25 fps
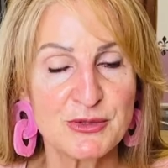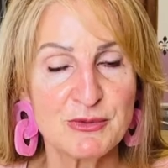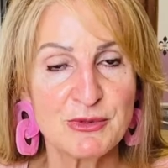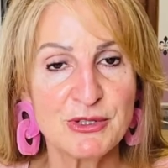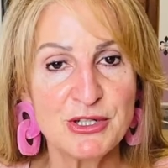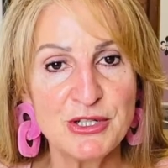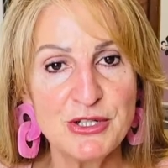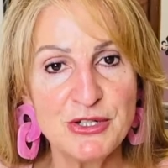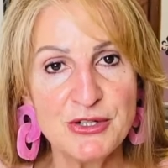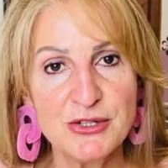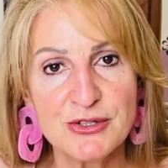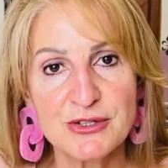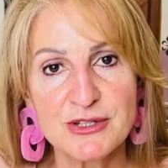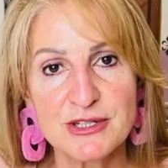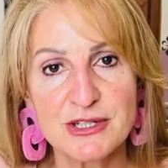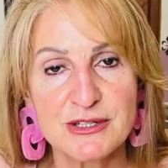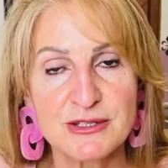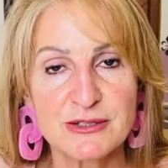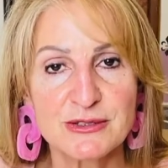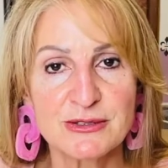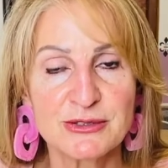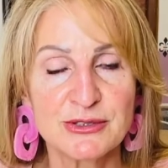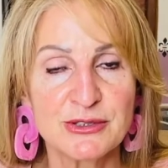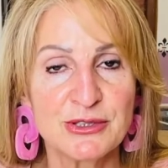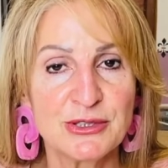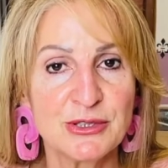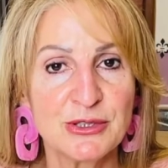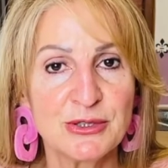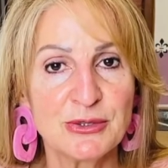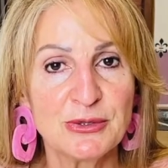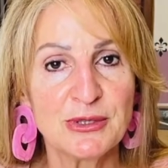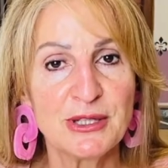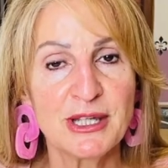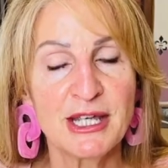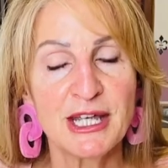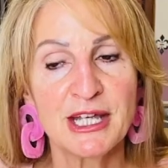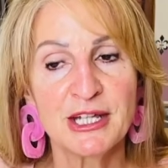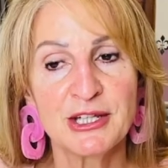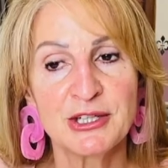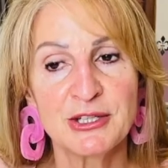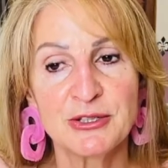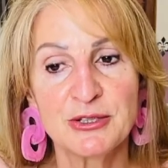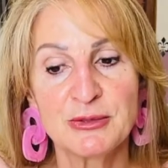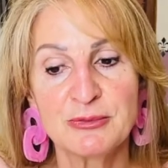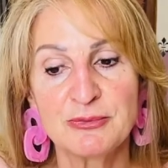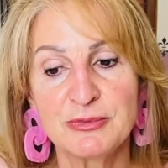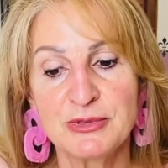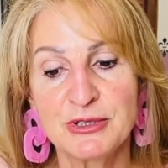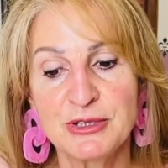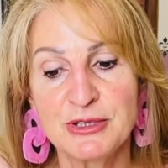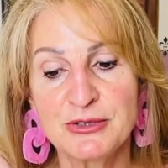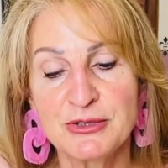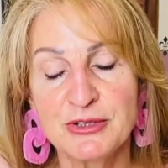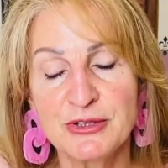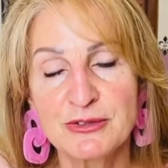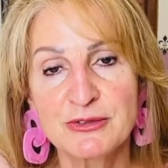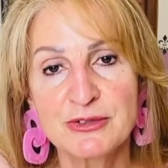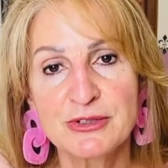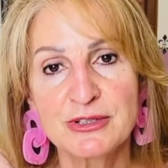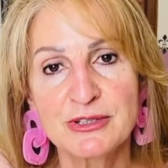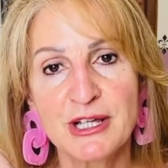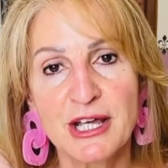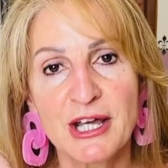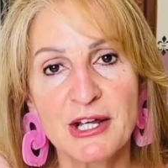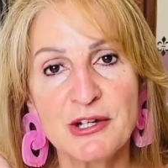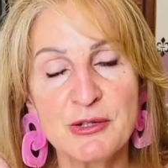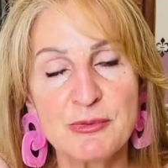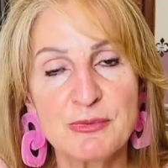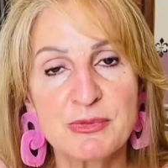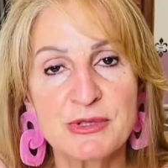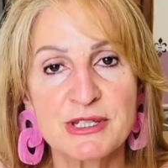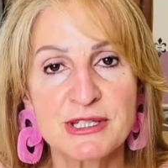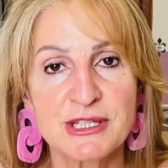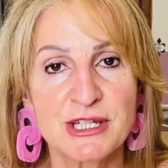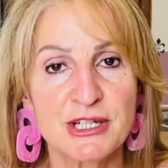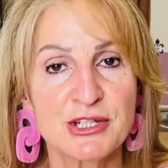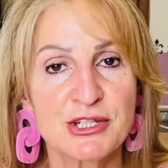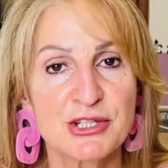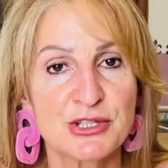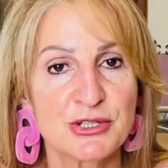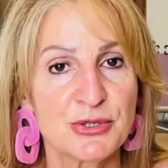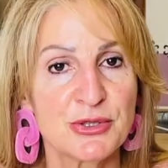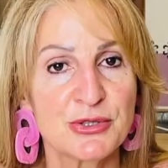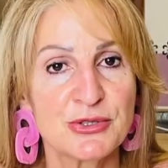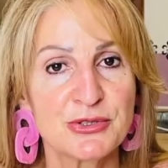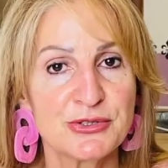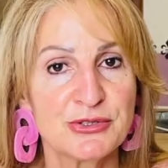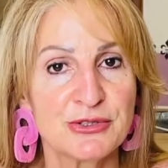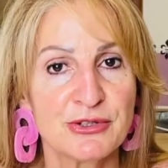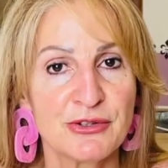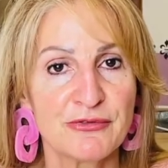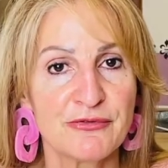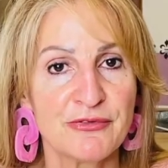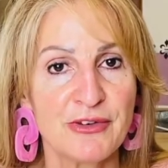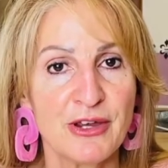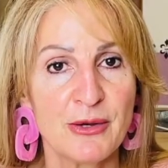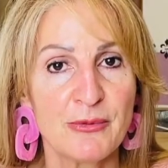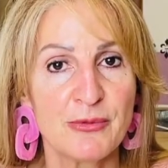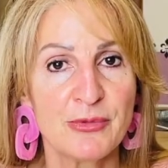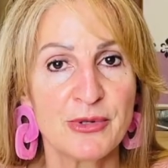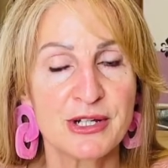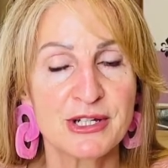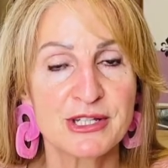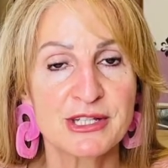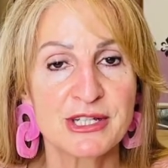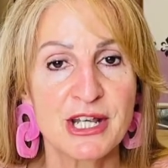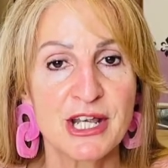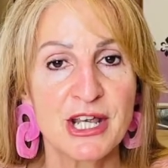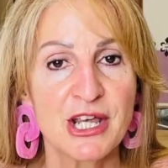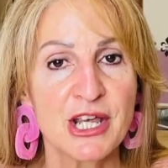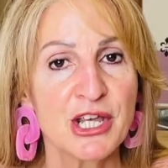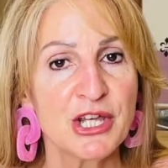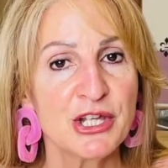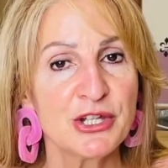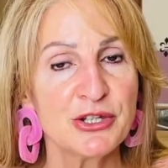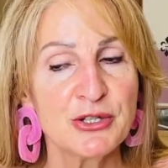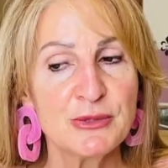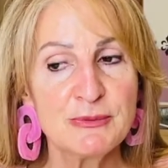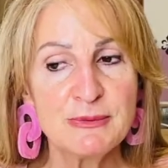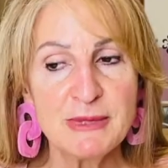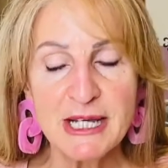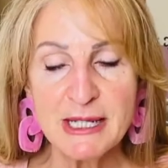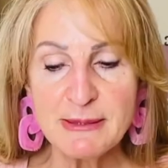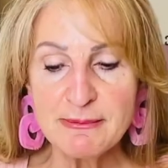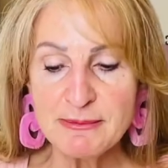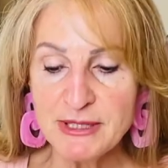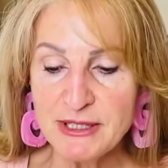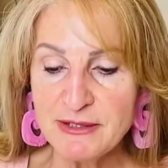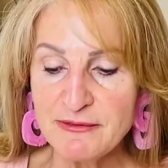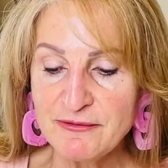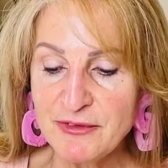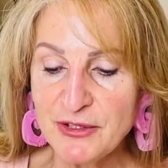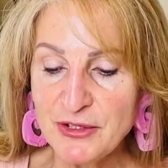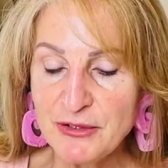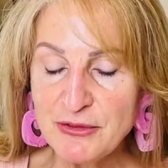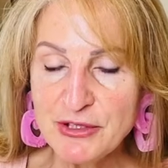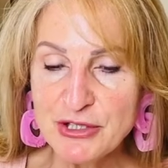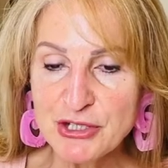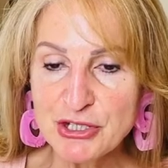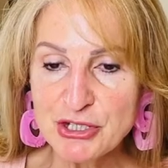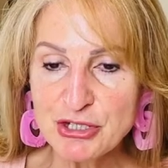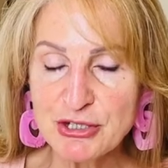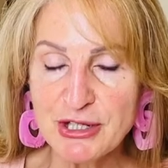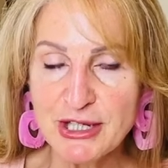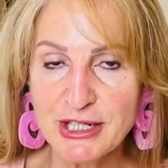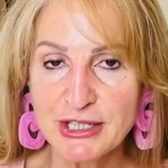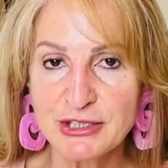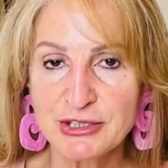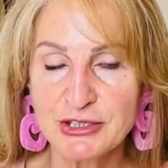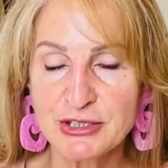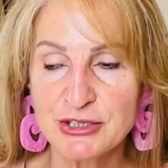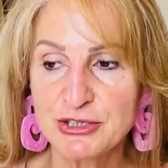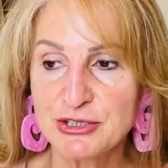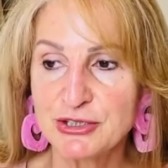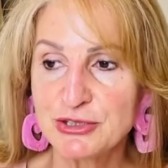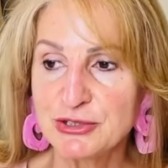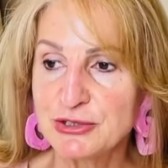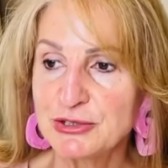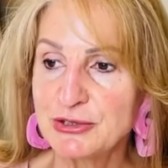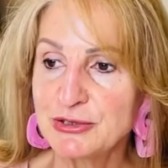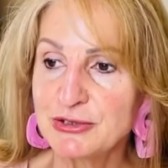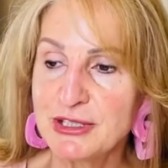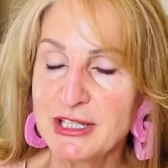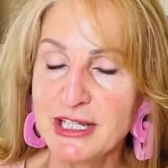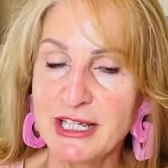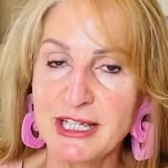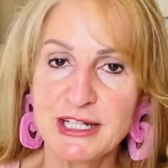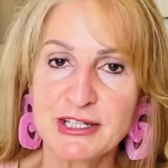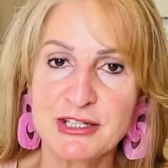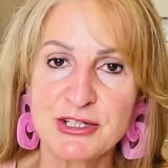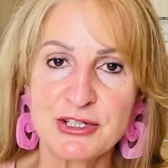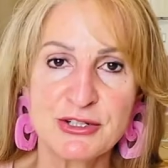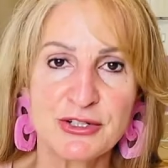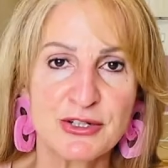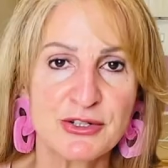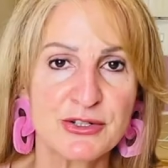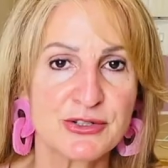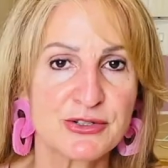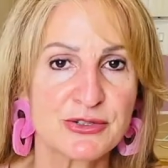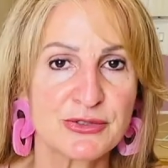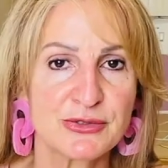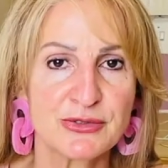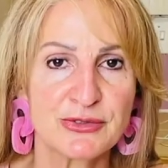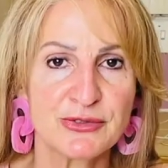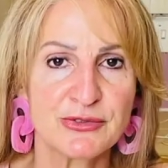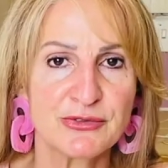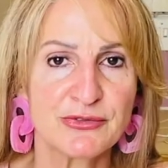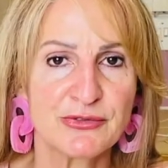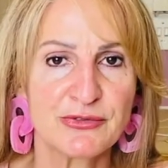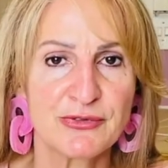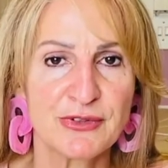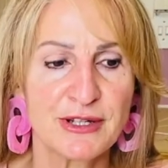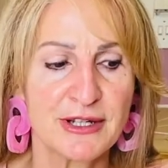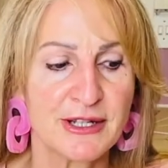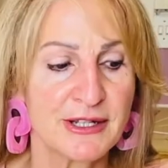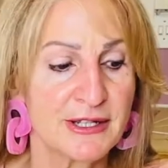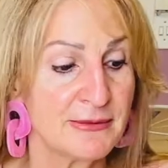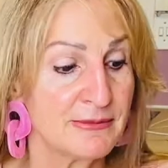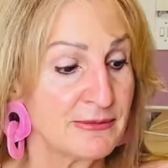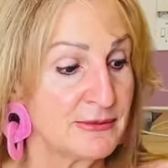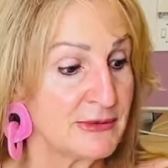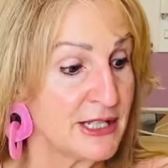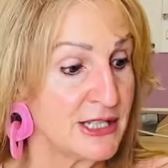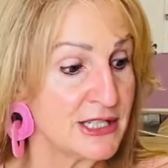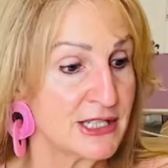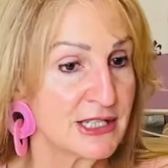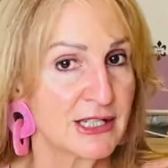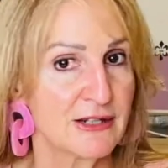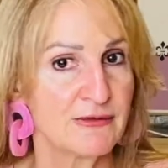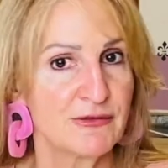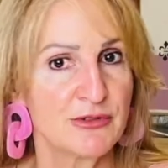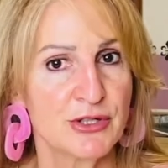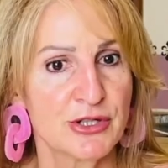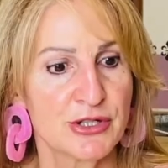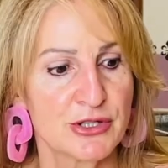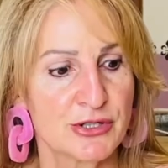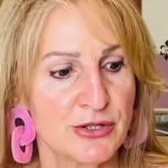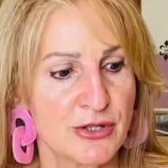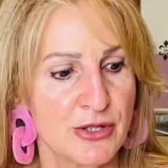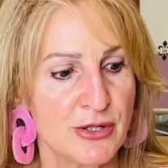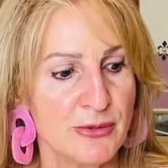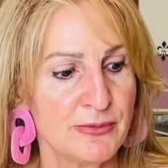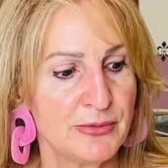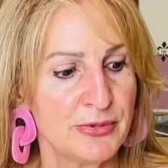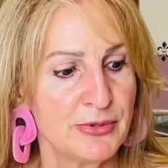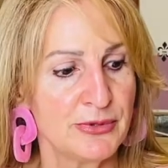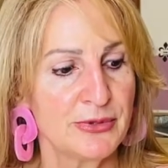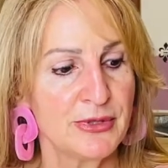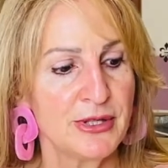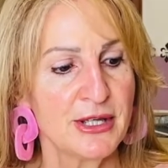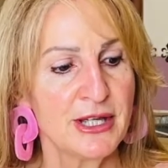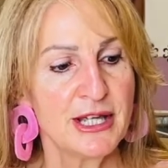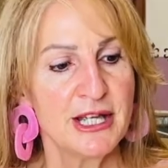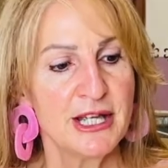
when you are still new and you're not 100% certain of fabrics, you might be very attracted to look at, sort of, let's give you an example.